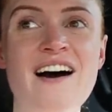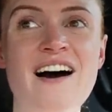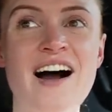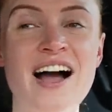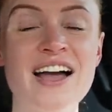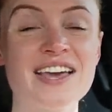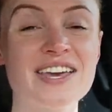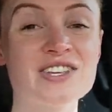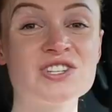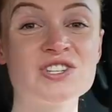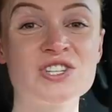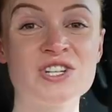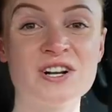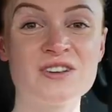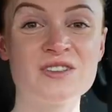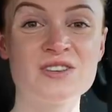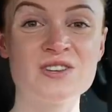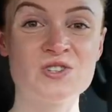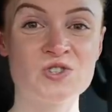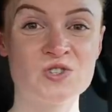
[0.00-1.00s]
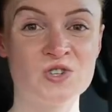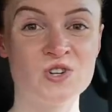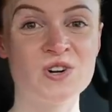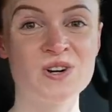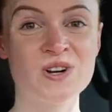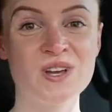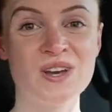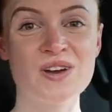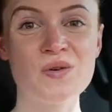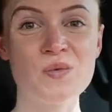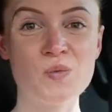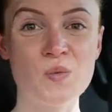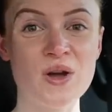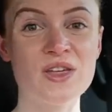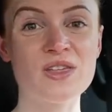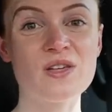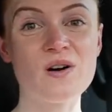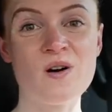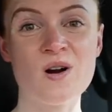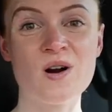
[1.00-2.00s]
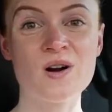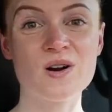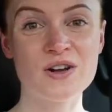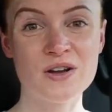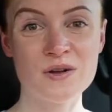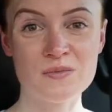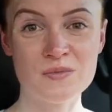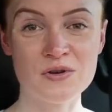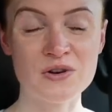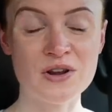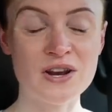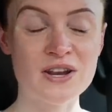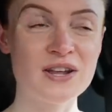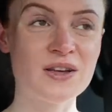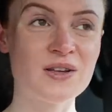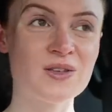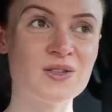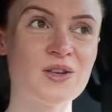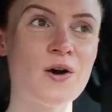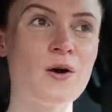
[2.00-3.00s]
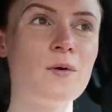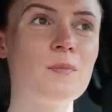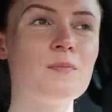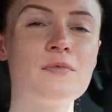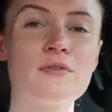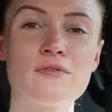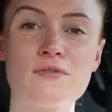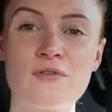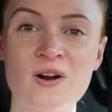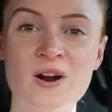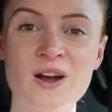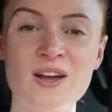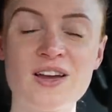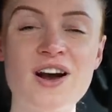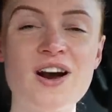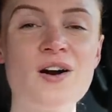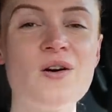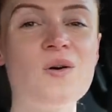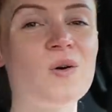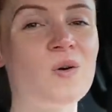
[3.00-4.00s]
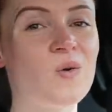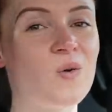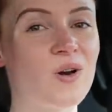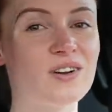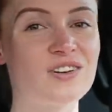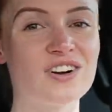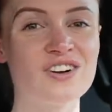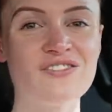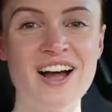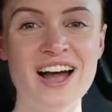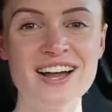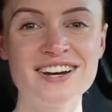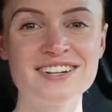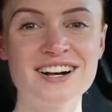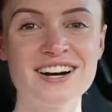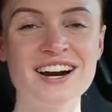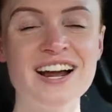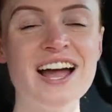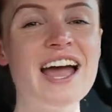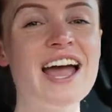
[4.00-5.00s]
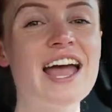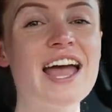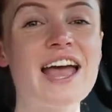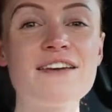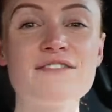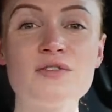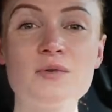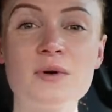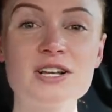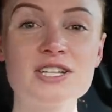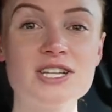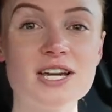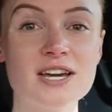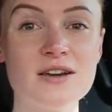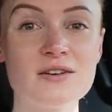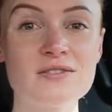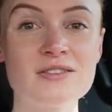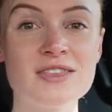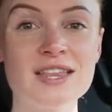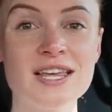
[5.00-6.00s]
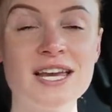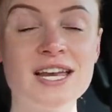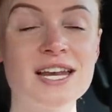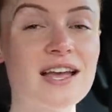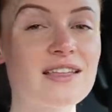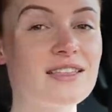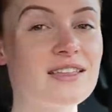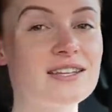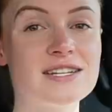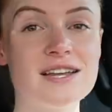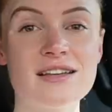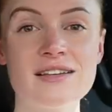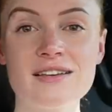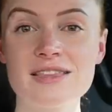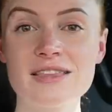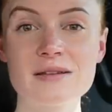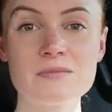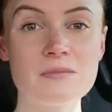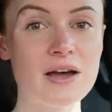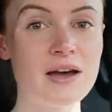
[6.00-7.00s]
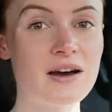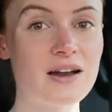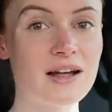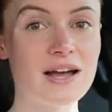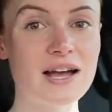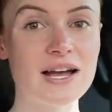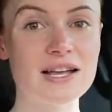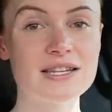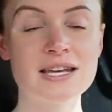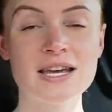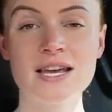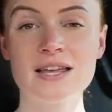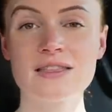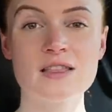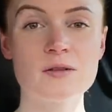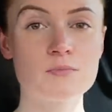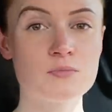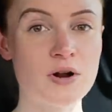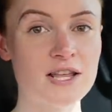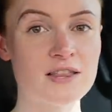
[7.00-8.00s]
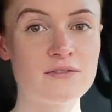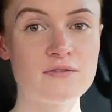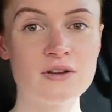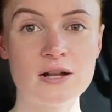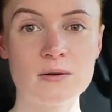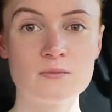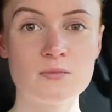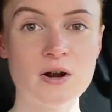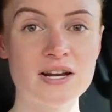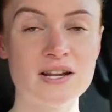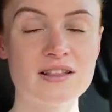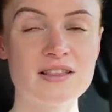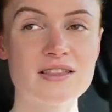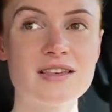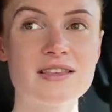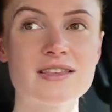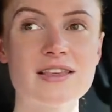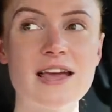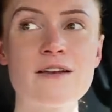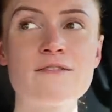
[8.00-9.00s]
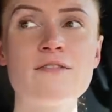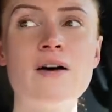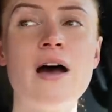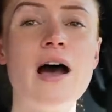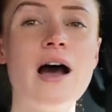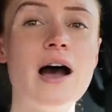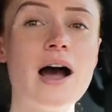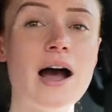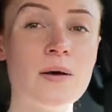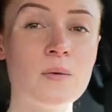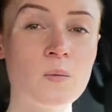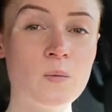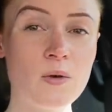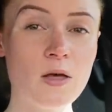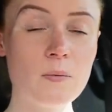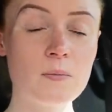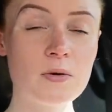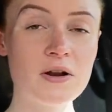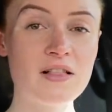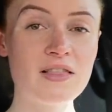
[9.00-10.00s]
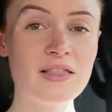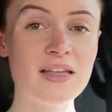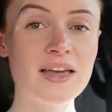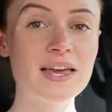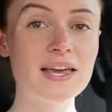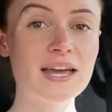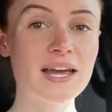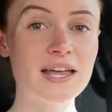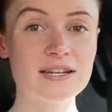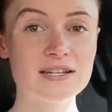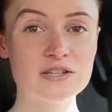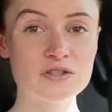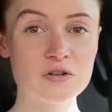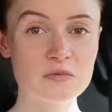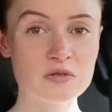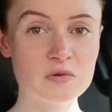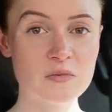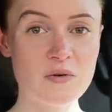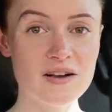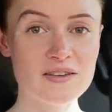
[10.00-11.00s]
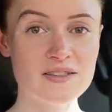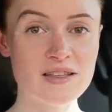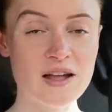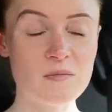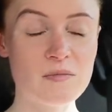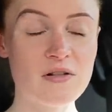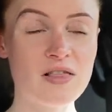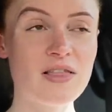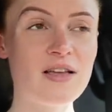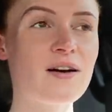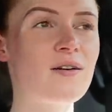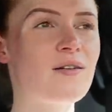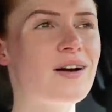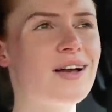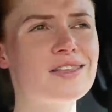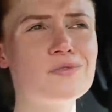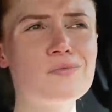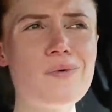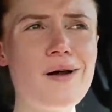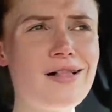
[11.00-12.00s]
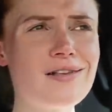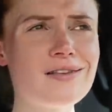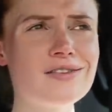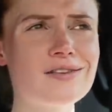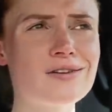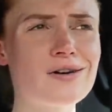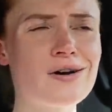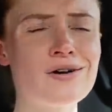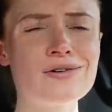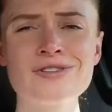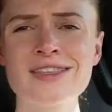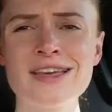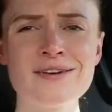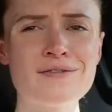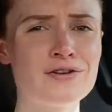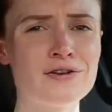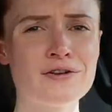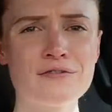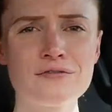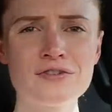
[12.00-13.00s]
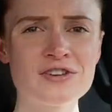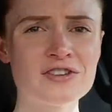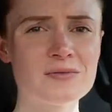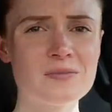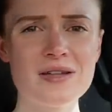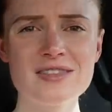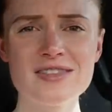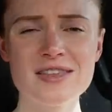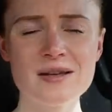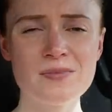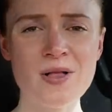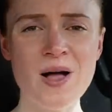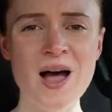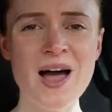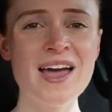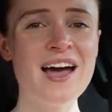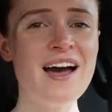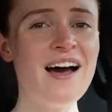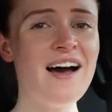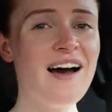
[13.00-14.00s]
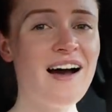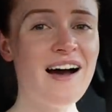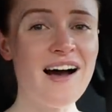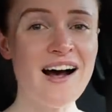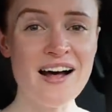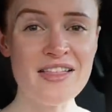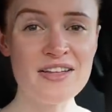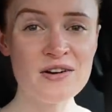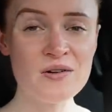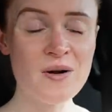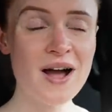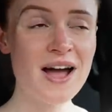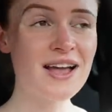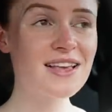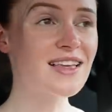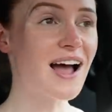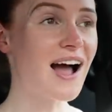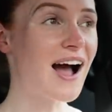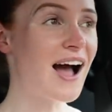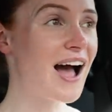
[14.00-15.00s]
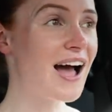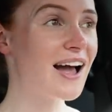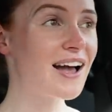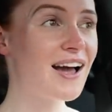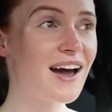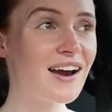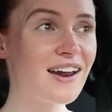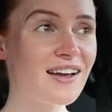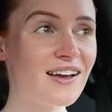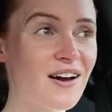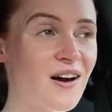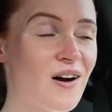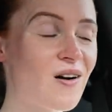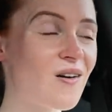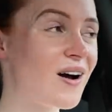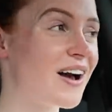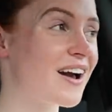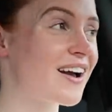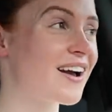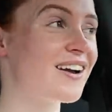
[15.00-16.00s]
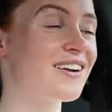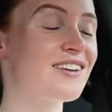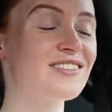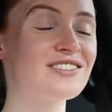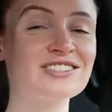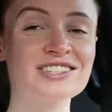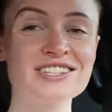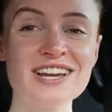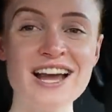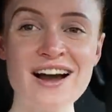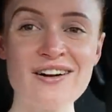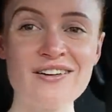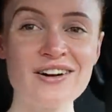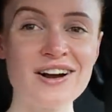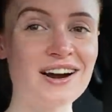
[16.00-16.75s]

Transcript: I can share this journey with our community. So before I go, quick reminder, if you want to check out Seed, the daily synbiotic I take that's breastfeeding and pregnancy safe, I will put a link in the description box down below, as well as a code to save on your first month supply. Otherwise, I gotta go. I gotta go shower.